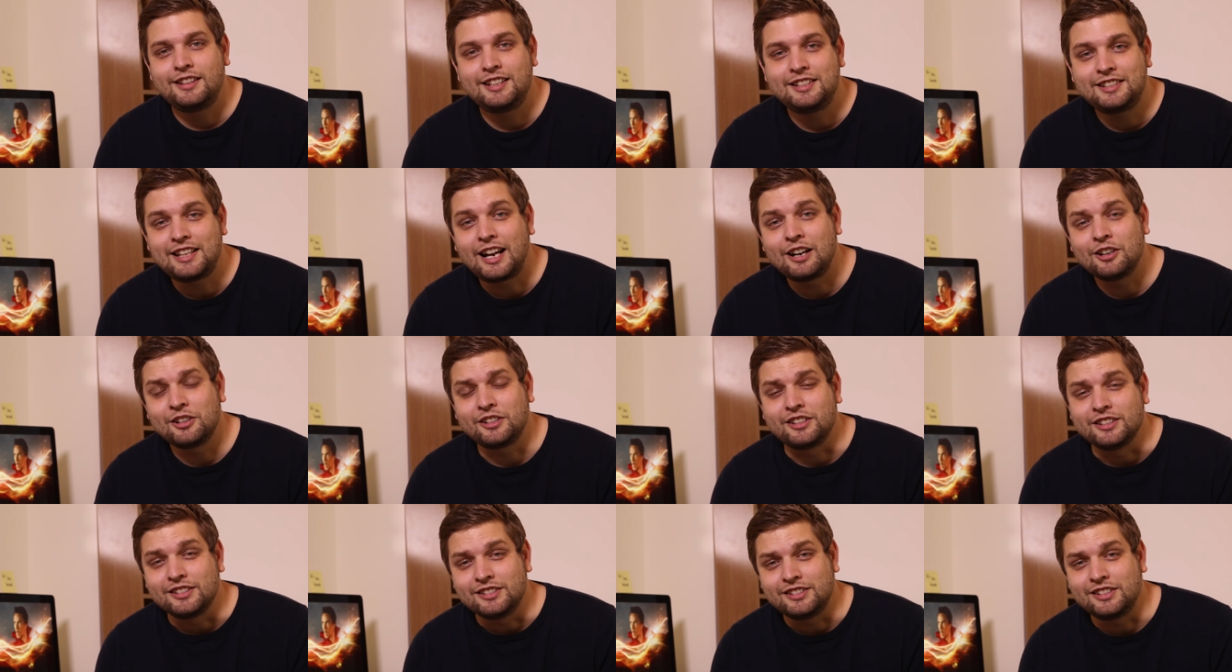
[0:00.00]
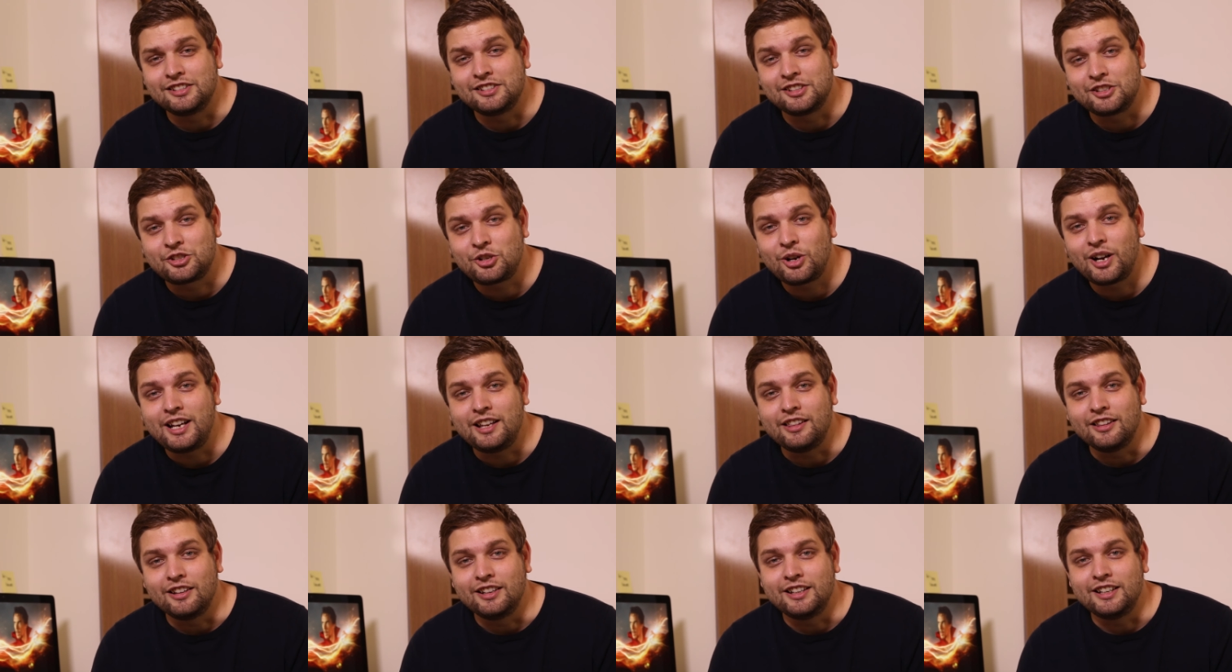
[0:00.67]
This arrogance is a
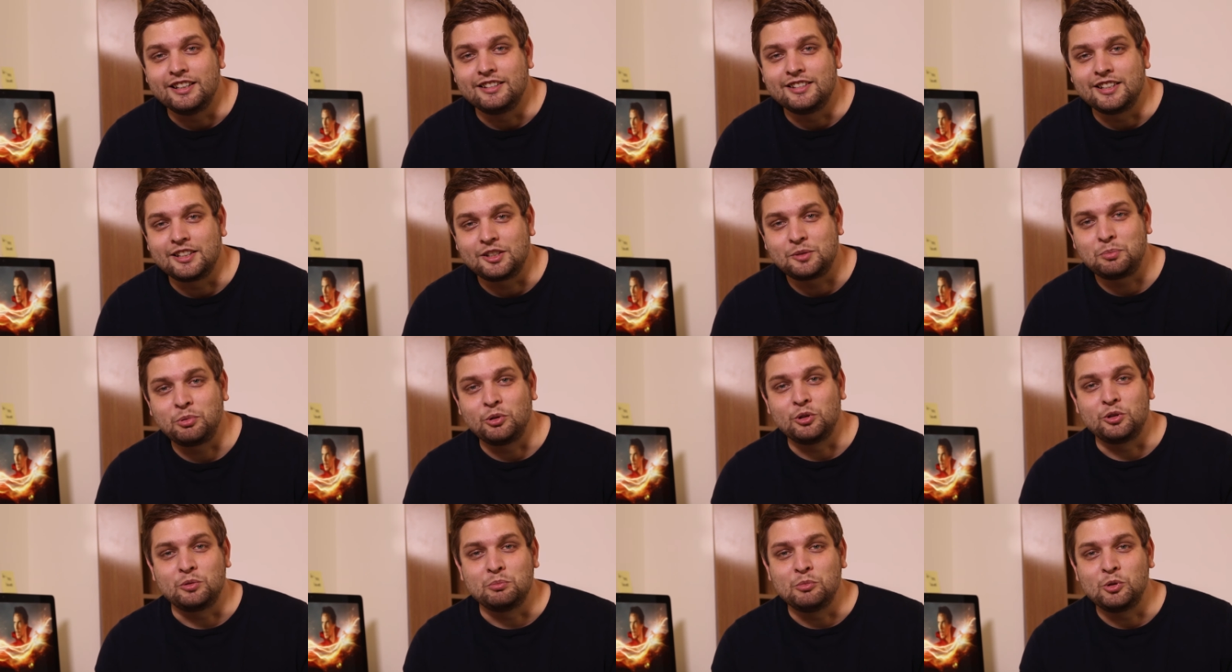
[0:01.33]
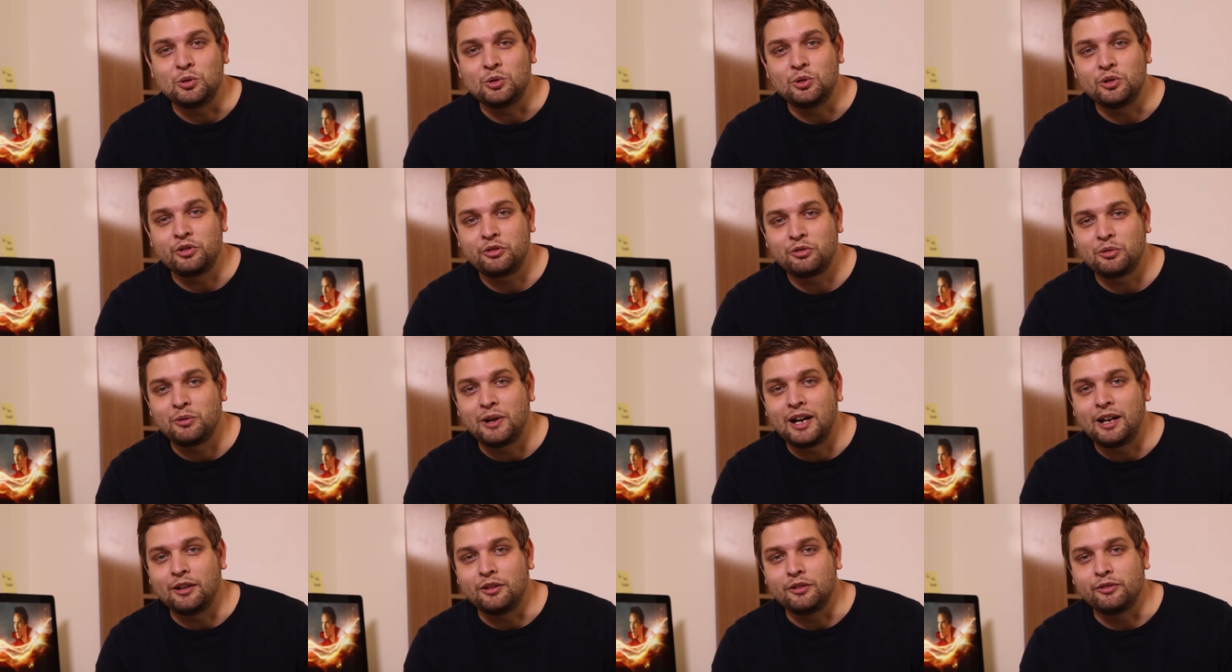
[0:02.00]
trait that is explored more
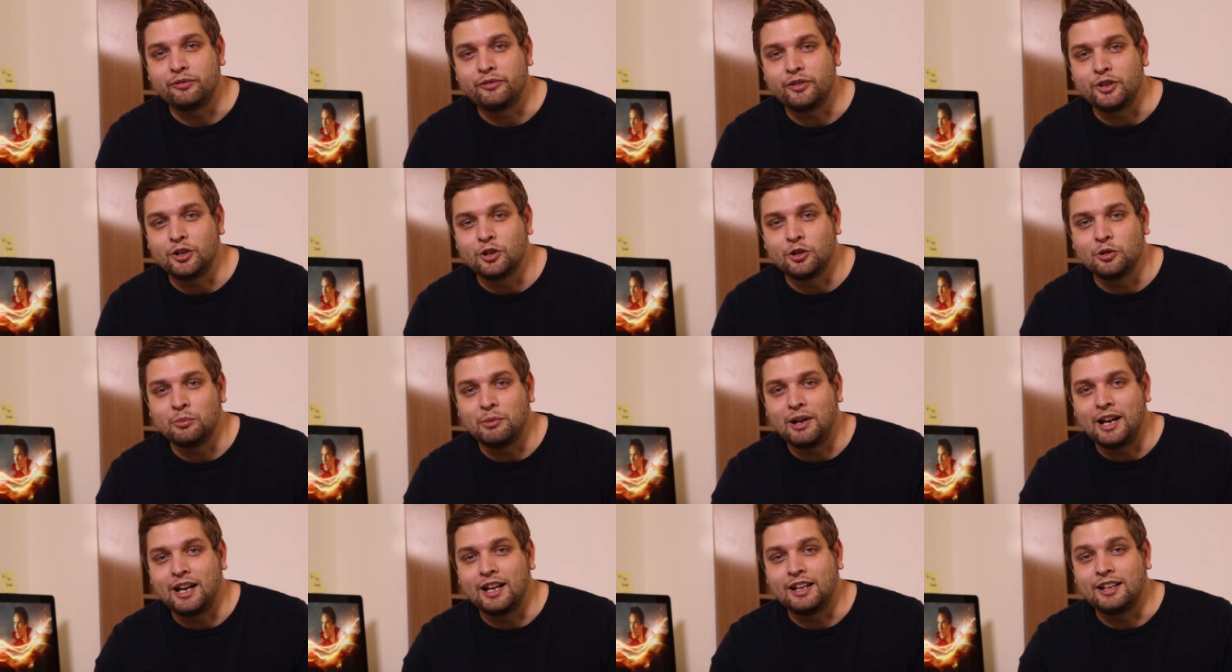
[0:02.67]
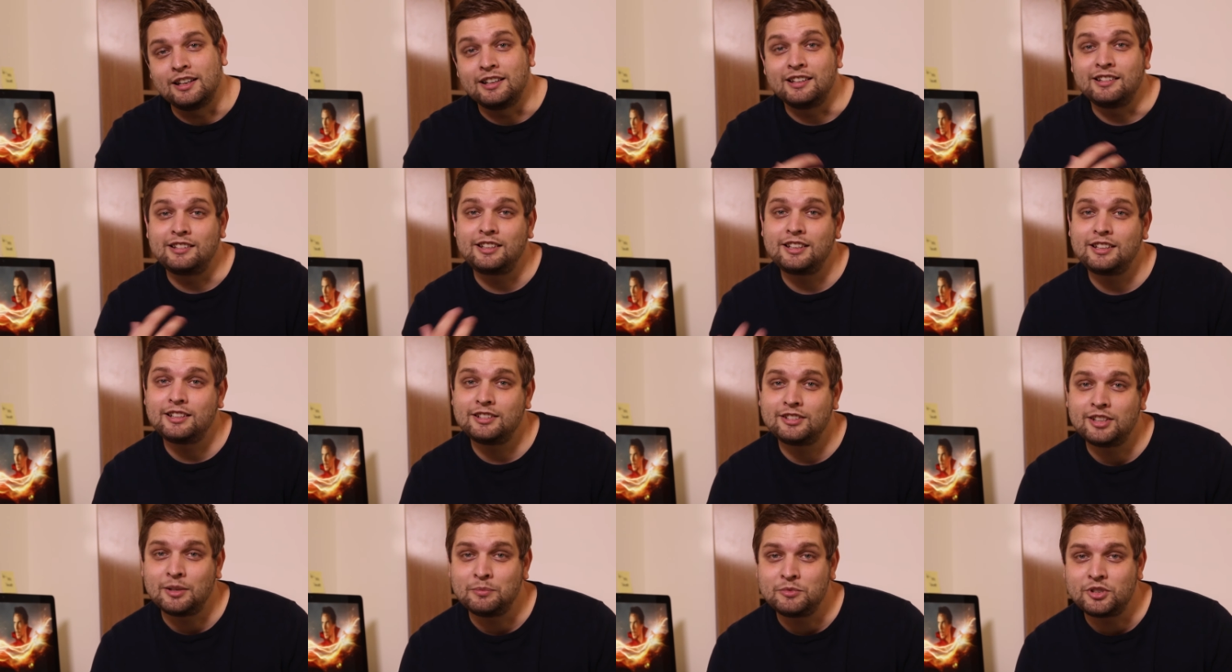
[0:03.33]
throughout the film and
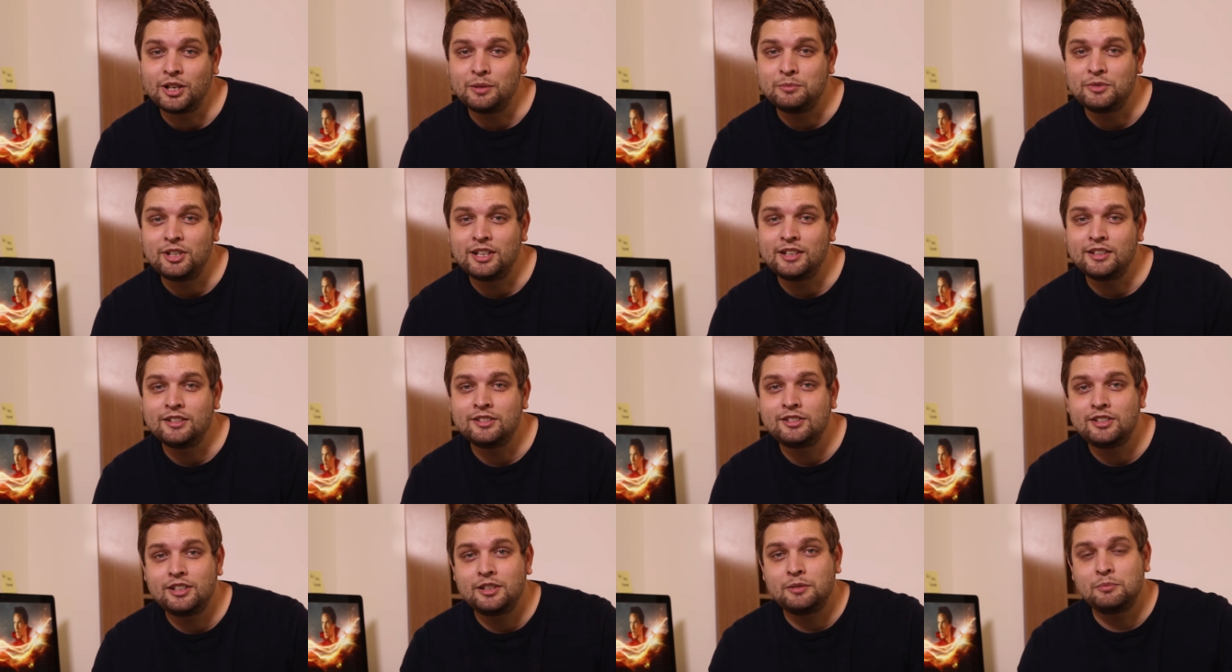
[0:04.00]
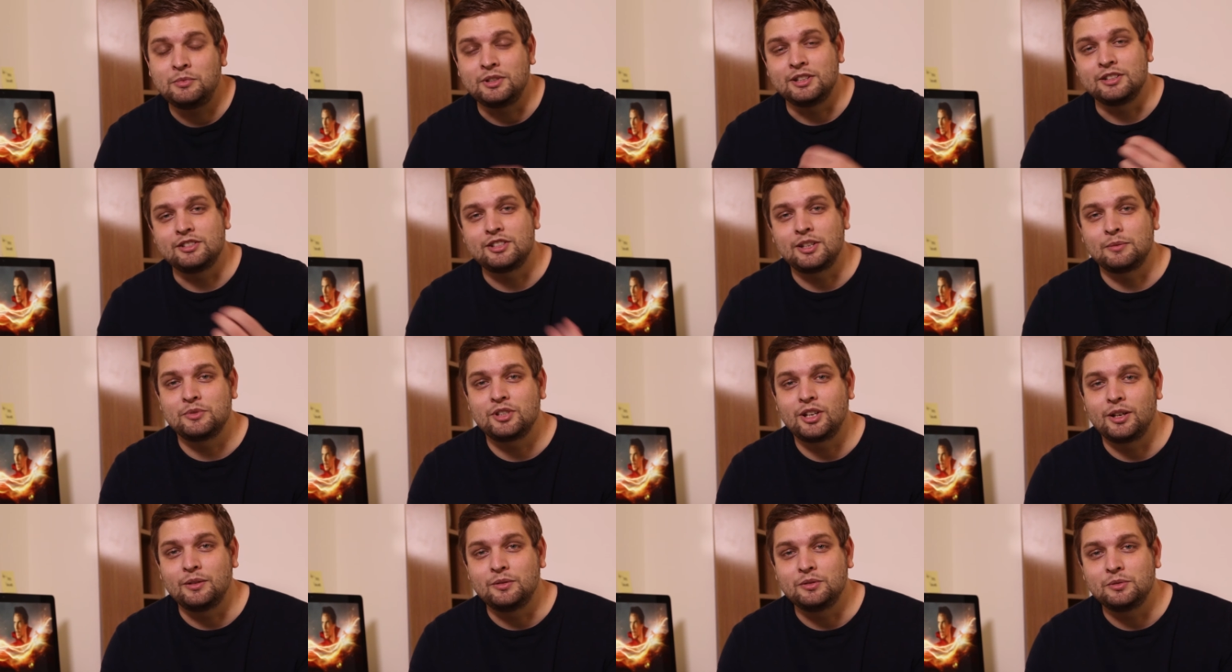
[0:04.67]
sometimes hinders him and
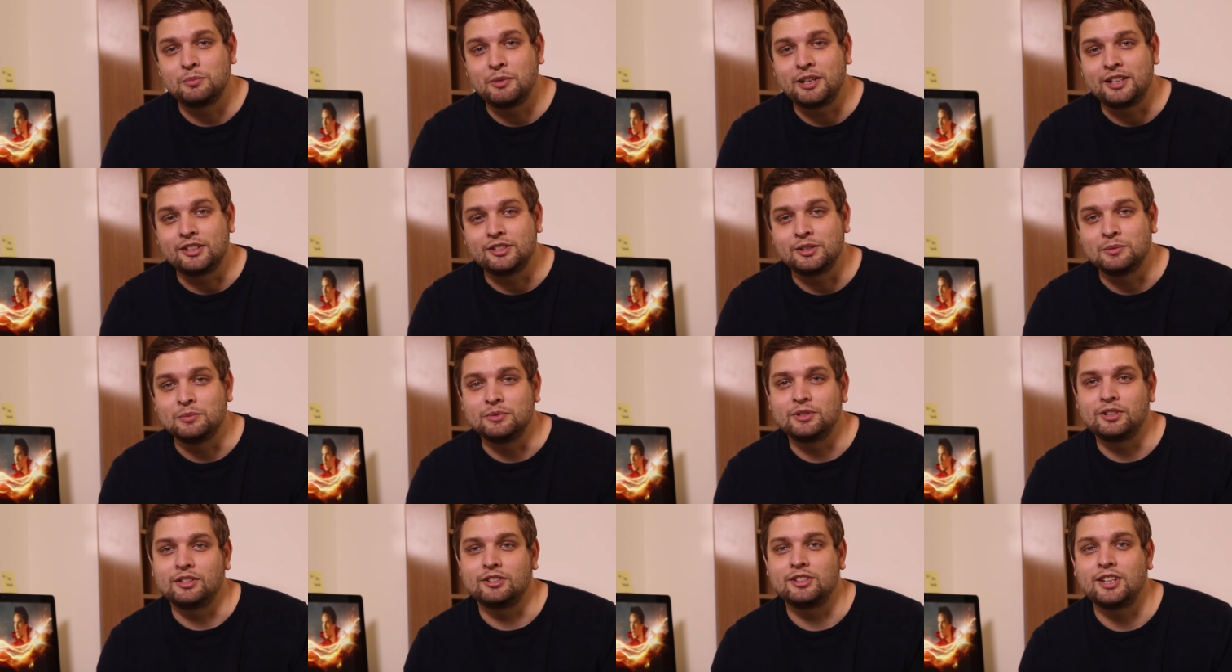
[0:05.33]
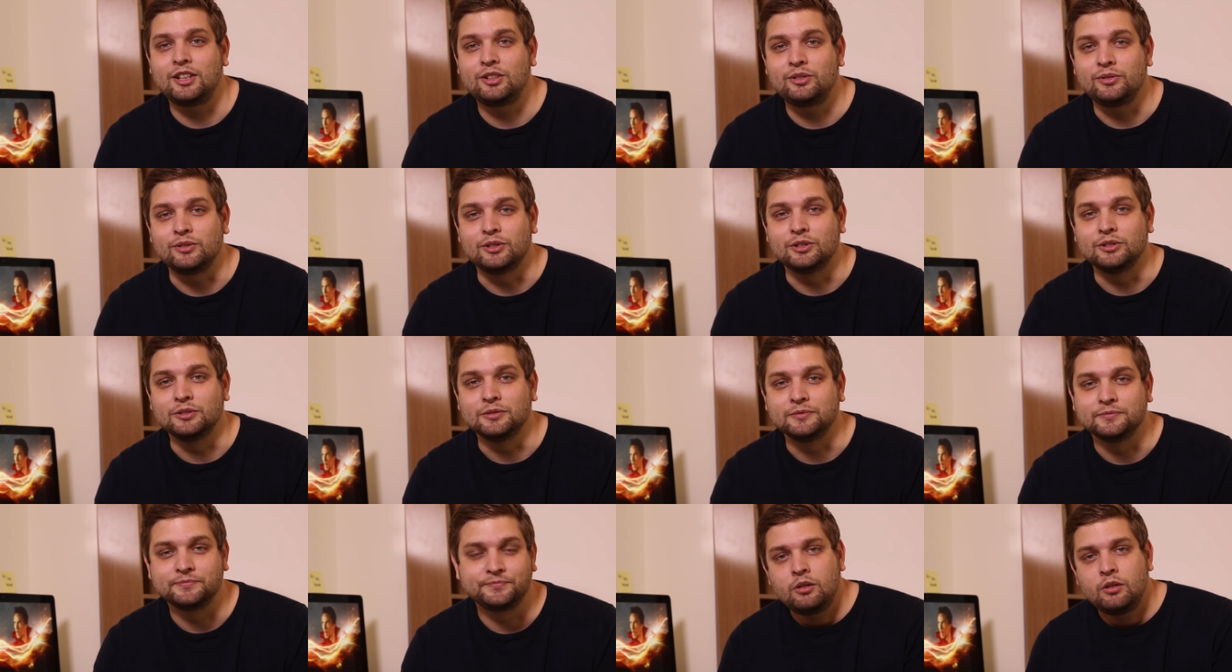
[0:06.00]
sometimes makes him successful.